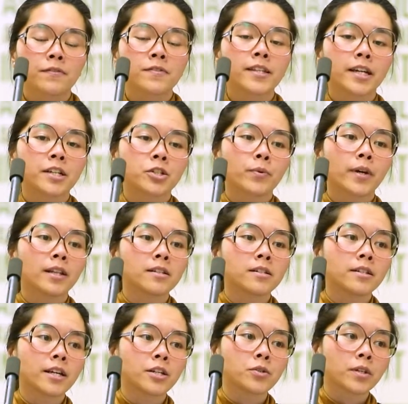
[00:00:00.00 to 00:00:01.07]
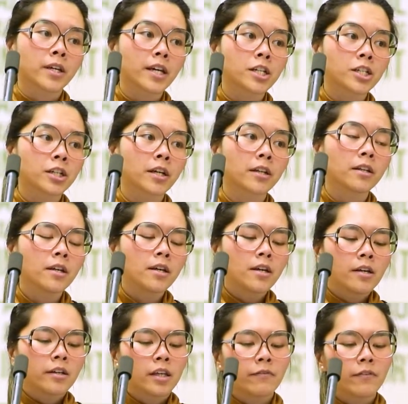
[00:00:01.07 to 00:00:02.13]
of sexuality education,
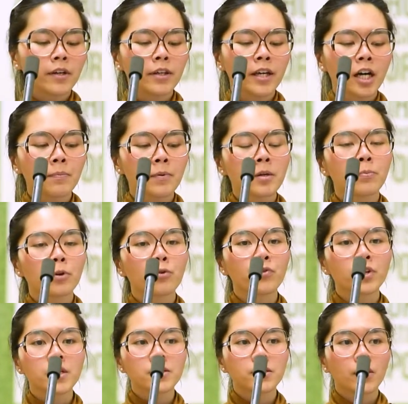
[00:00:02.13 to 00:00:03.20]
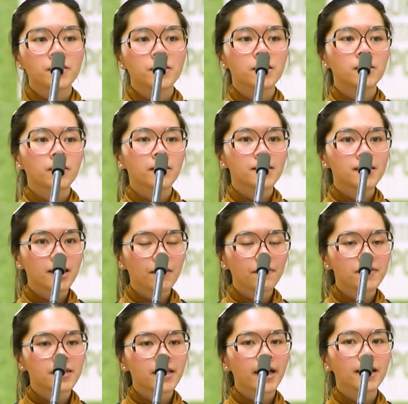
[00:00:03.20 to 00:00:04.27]
giving young people resources on
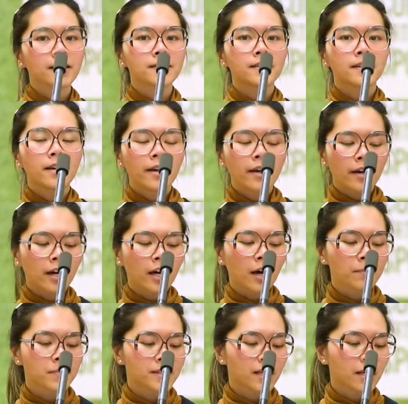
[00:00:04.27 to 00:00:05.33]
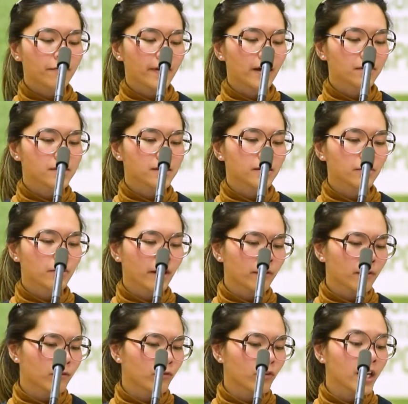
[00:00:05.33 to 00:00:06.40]
safe sex, safe, healthy
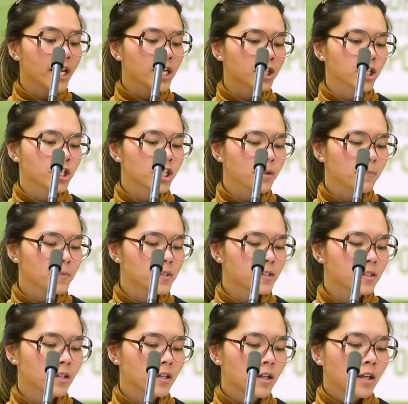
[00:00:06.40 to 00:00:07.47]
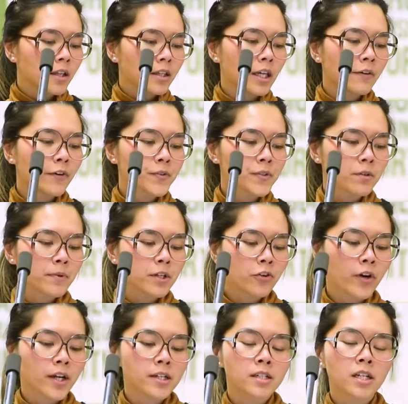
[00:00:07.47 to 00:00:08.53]
relationships. They have also been
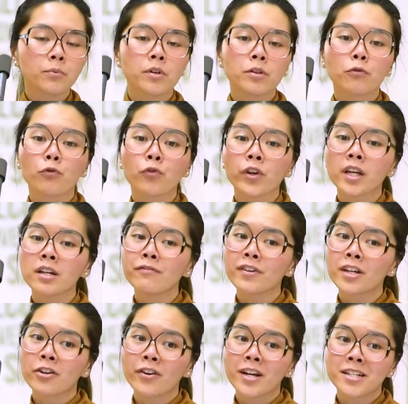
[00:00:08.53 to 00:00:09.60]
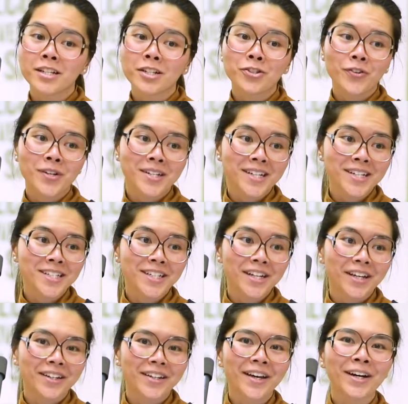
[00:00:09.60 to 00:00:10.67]
credited with reinvigorating
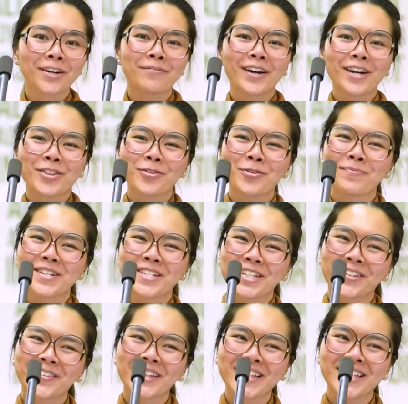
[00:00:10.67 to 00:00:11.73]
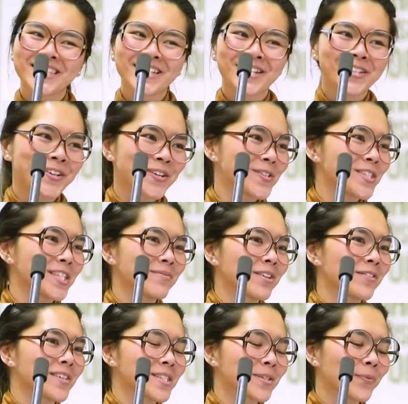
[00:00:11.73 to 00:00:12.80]
tradition, albeit through materialist and
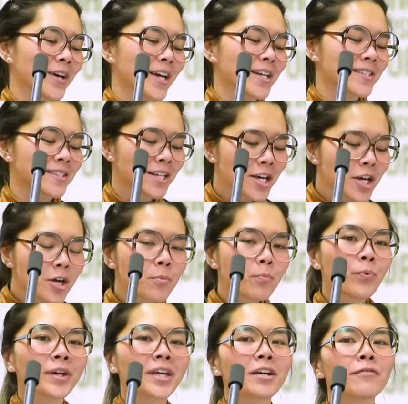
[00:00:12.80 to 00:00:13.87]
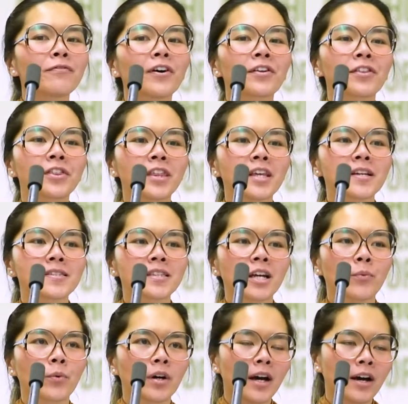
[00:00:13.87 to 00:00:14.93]
consumerist ways, bringing forth things
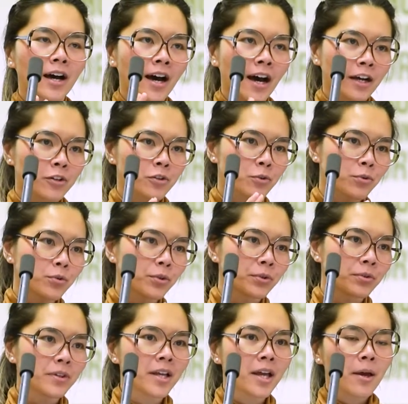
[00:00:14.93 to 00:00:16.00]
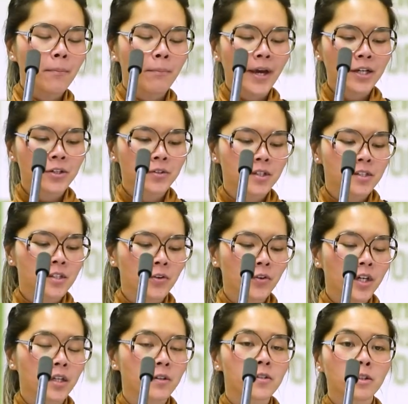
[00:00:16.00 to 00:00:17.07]
that were uncool back to the
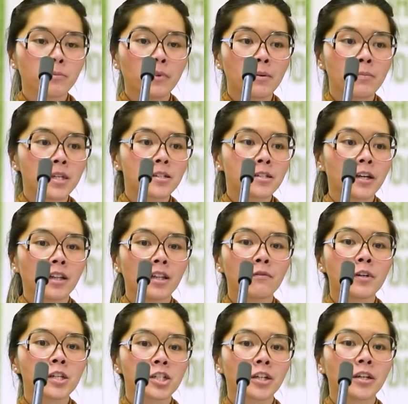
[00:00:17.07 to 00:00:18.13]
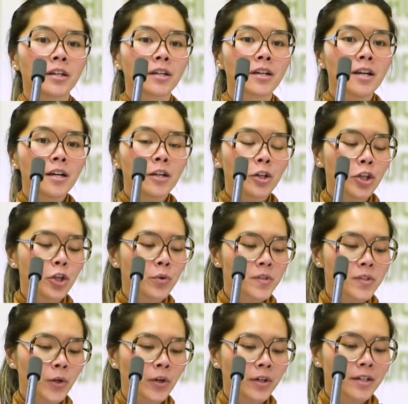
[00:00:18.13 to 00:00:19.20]
screen. So maybe television,
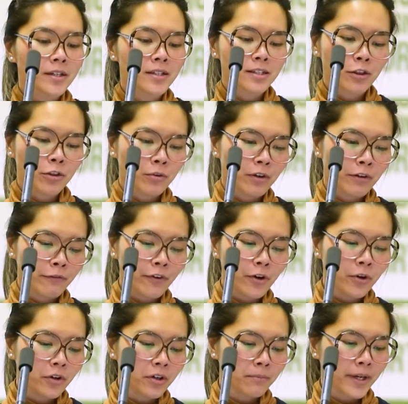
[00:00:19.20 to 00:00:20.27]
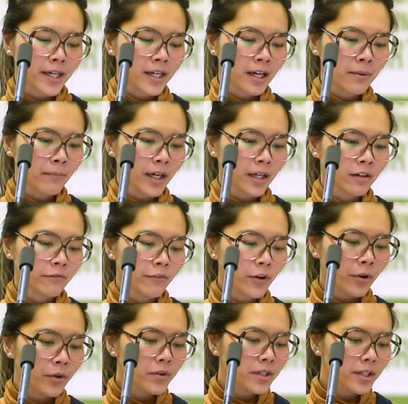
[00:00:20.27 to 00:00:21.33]
news orders through the phone might come back in
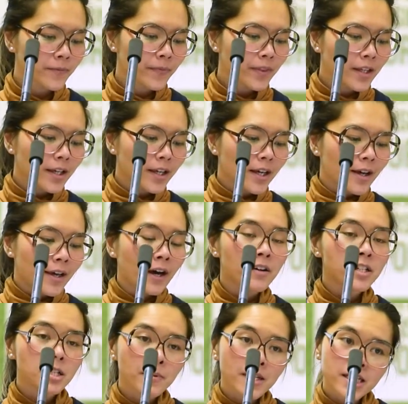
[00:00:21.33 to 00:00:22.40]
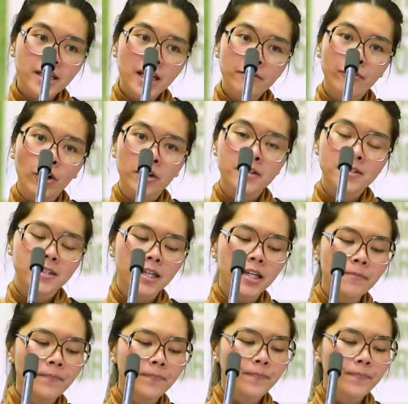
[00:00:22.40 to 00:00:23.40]
vogue. LGBT advocacy.